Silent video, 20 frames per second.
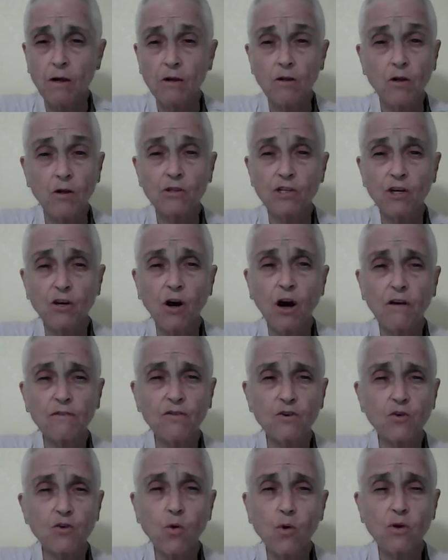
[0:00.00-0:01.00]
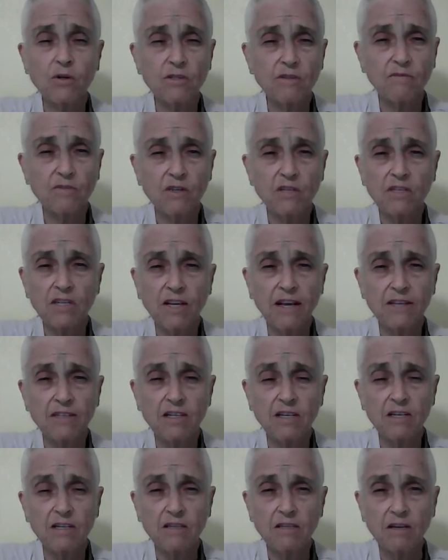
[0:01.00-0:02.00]
Closing all the doors of the
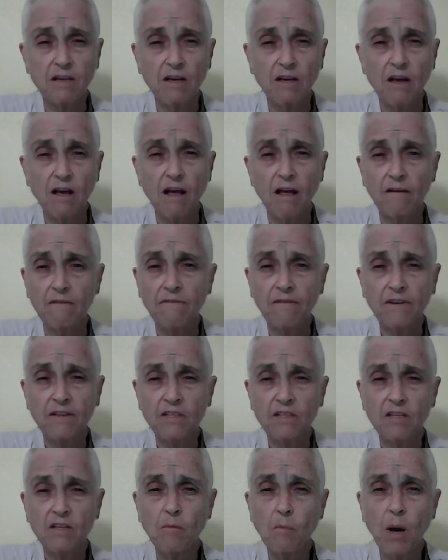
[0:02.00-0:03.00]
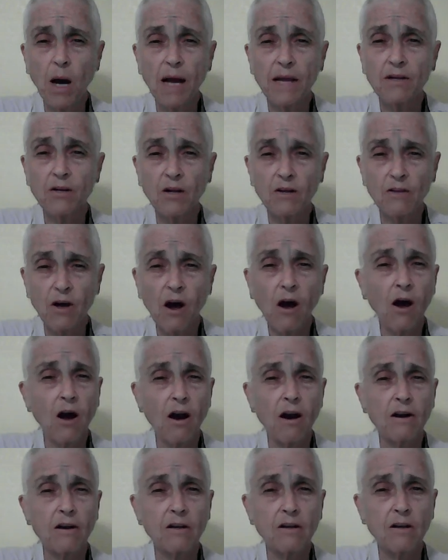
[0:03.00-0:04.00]
senses and fixing the mind on the
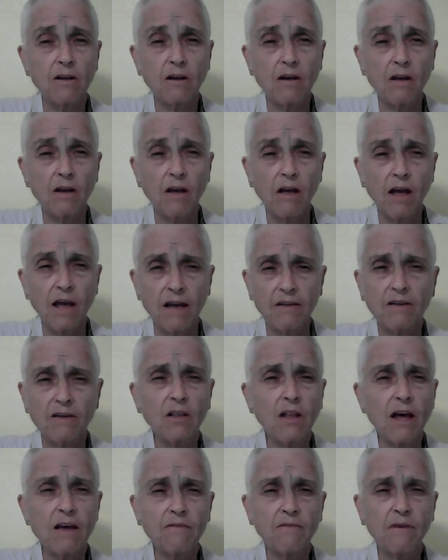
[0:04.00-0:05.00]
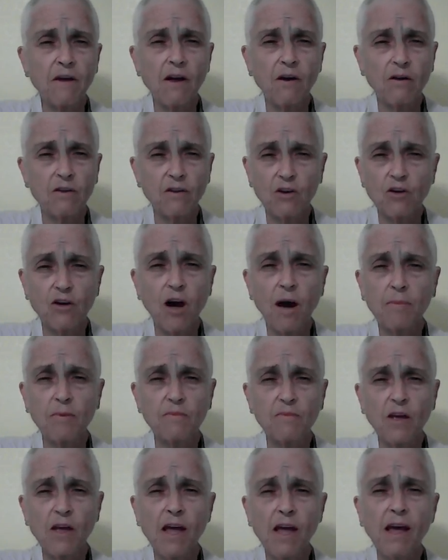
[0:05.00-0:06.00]
heart and the life air at the top
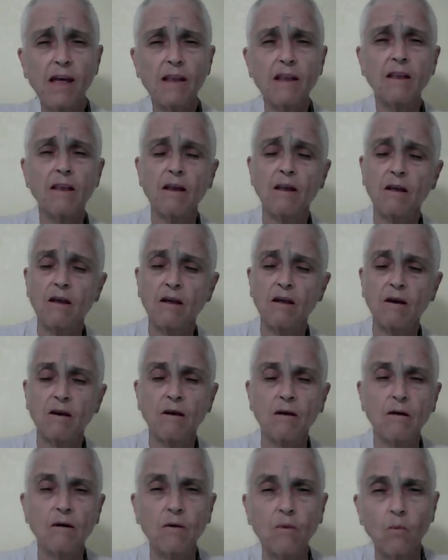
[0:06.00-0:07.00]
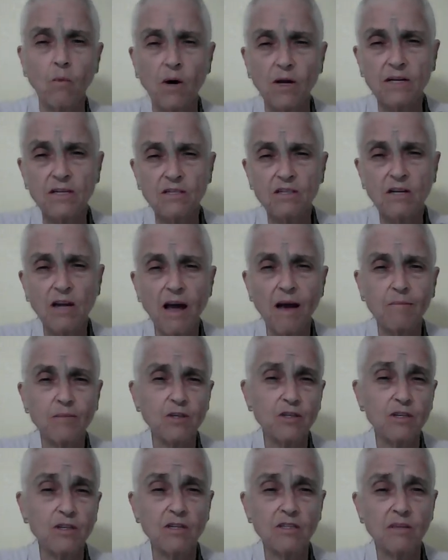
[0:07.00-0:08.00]
of the head, one
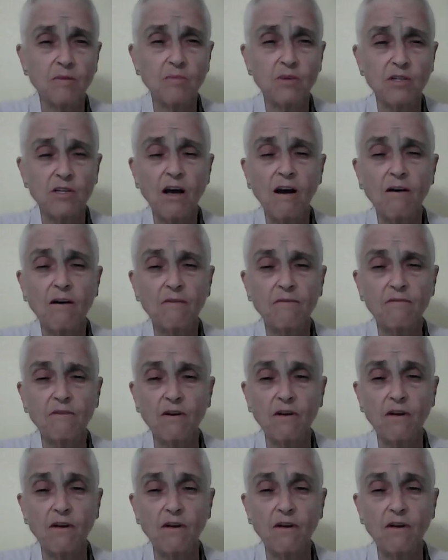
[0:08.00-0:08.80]
establishes himself